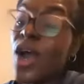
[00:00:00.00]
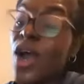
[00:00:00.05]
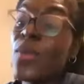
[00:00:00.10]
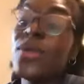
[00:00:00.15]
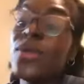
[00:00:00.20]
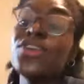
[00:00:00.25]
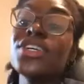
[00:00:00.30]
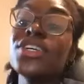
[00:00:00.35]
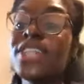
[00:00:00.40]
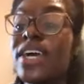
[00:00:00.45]

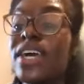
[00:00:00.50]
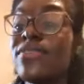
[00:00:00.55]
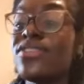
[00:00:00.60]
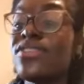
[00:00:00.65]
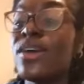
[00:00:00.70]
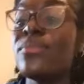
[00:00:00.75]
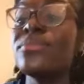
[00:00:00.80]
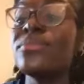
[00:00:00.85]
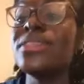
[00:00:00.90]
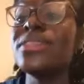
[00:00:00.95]
We just saved
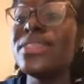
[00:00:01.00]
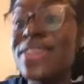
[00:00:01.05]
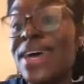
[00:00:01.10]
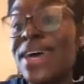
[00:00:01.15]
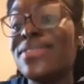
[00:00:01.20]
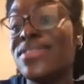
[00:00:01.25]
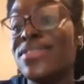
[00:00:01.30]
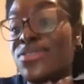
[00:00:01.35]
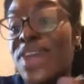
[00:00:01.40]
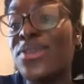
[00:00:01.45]
them
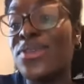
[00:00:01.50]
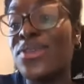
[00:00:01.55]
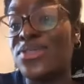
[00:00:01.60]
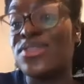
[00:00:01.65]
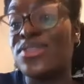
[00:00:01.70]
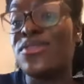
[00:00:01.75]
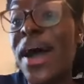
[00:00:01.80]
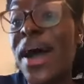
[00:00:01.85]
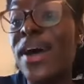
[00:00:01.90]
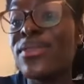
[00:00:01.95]
tens of thousands
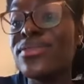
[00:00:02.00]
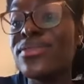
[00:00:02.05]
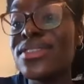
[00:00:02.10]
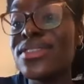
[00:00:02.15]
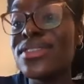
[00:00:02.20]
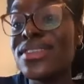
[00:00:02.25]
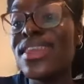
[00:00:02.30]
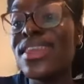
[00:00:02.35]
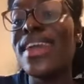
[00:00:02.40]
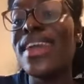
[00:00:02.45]
of pounds.
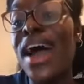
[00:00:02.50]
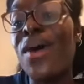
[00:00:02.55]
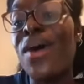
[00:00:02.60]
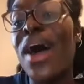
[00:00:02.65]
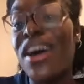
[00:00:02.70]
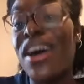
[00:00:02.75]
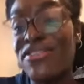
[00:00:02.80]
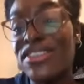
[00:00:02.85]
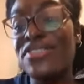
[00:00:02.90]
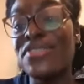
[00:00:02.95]
They now
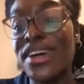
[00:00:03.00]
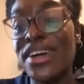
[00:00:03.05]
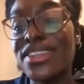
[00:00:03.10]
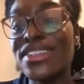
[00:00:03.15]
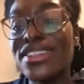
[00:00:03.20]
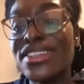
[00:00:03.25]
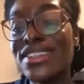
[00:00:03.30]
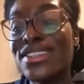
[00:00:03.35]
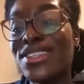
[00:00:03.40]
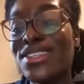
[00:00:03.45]
have the
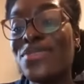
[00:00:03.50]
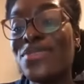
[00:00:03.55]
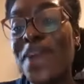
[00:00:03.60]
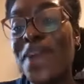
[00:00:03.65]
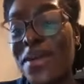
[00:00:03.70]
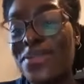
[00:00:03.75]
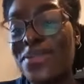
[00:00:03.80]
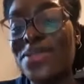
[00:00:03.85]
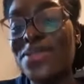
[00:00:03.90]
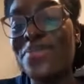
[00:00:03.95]
funds to be
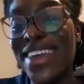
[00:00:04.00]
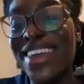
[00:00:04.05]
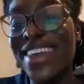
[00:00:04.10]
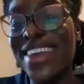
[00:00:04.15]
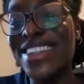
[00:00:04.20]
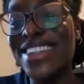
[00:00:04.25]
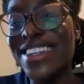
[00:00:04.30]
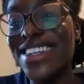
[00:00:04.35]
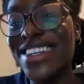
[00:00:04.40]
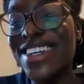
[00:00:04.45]
able to pay their teachers.